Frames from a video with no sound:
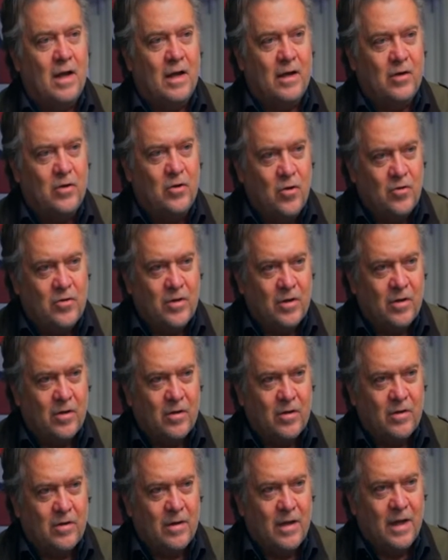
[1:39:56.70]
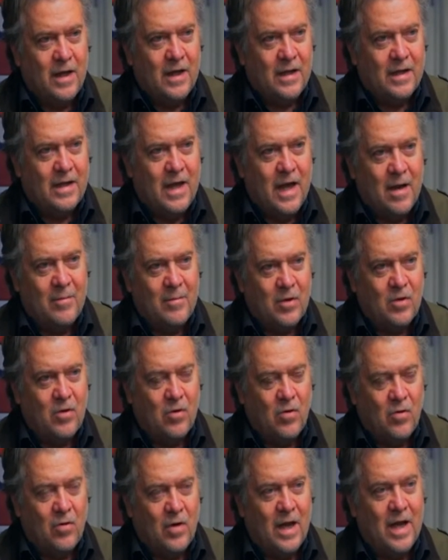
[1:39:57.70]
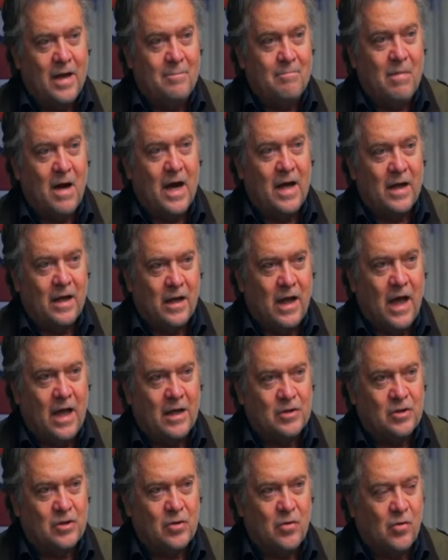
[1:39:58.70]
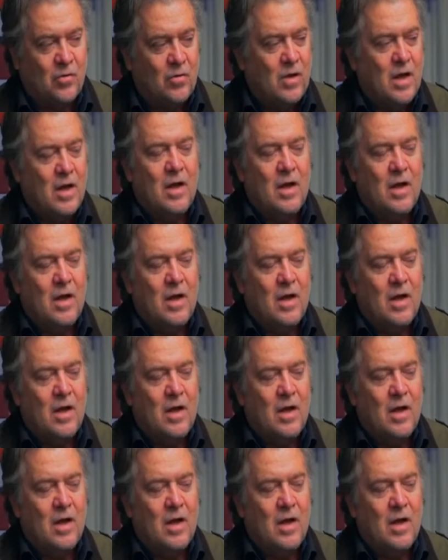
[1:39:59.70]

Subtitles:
nuclear, chemical, and biological,